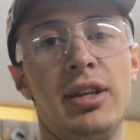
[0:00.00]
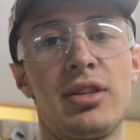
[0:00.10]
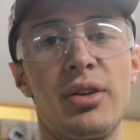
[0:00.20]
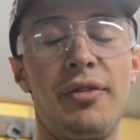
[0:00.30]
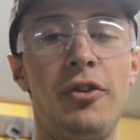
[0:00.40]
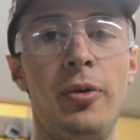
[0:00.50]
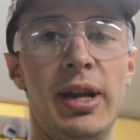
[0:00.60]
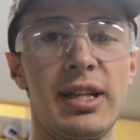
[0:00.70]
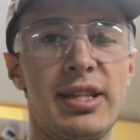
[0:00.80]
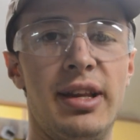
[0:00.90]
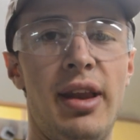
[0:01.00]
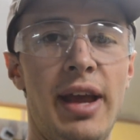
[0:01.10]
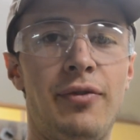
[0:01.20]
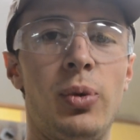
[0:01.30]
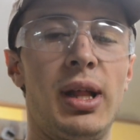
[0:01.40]
So in a few minutes the
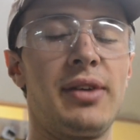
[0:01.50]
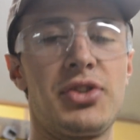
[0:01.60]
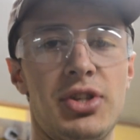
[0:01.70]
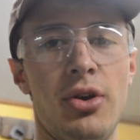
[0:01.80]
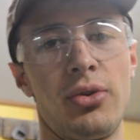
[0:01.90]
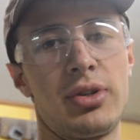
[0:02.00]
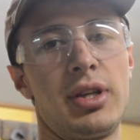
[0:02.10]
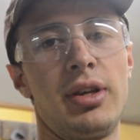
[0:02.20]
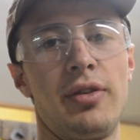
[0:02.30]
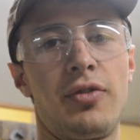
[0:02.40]
knife will have soaked